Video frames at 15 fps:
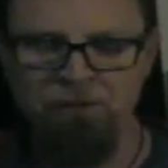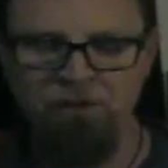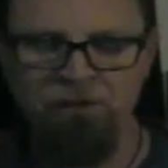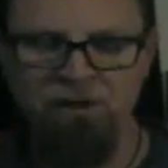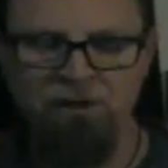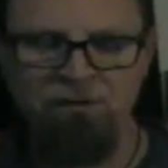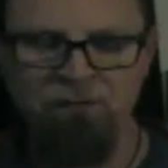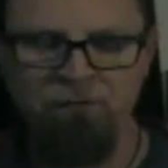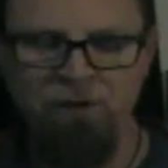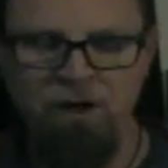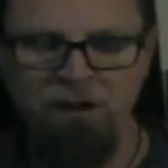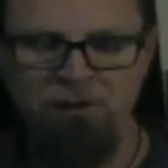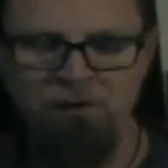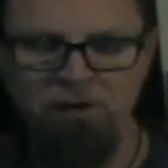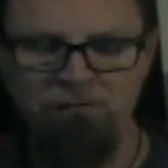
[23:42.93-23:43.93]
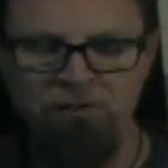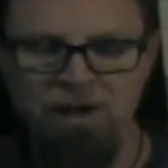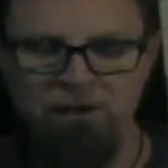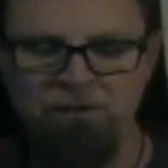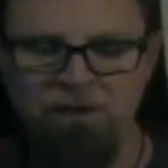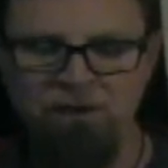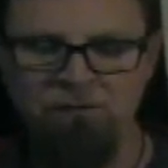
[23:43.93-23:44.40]
Detective Tyler and
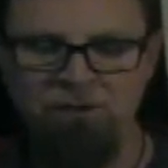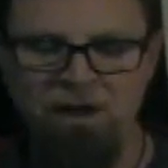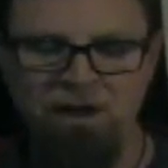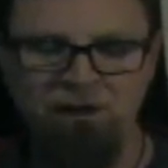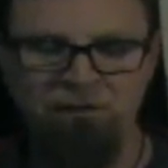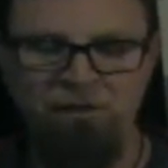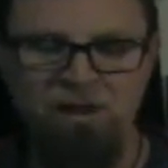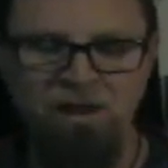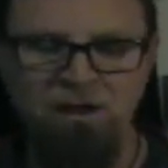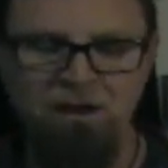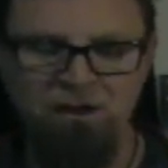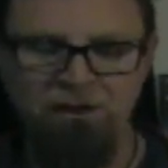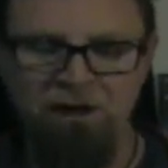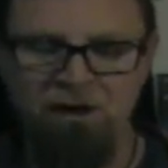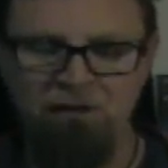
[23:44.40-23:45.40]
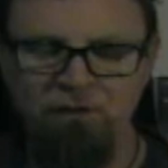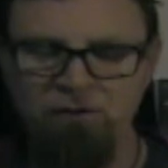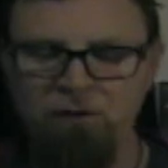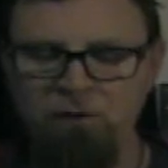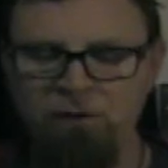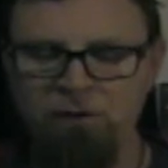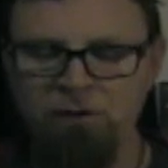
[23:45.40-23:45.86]
Vasquez as they hunt down a
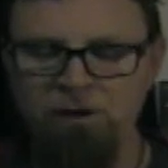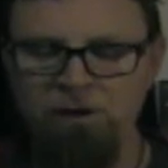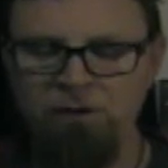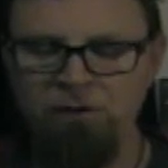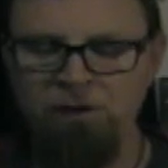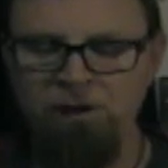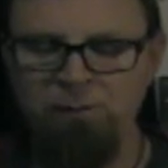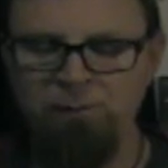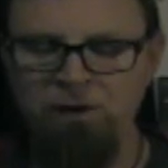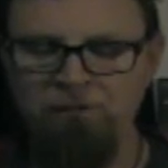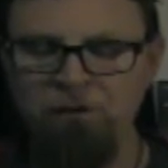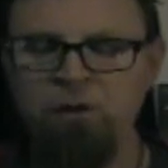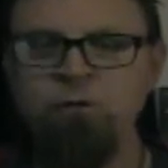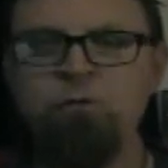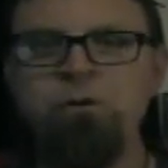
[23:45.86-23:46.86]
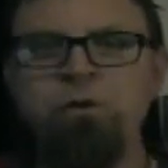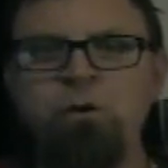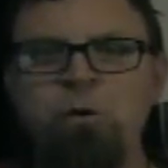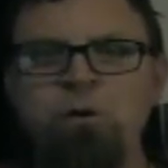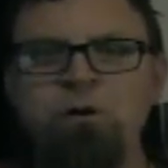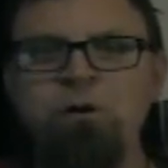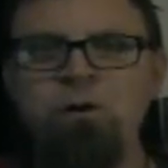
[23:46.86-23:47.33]
serial killer in Buffalo, New
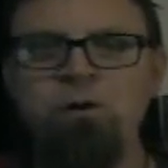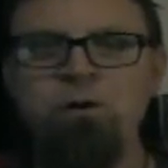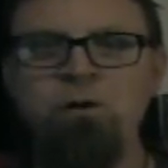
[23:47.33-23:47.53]
York,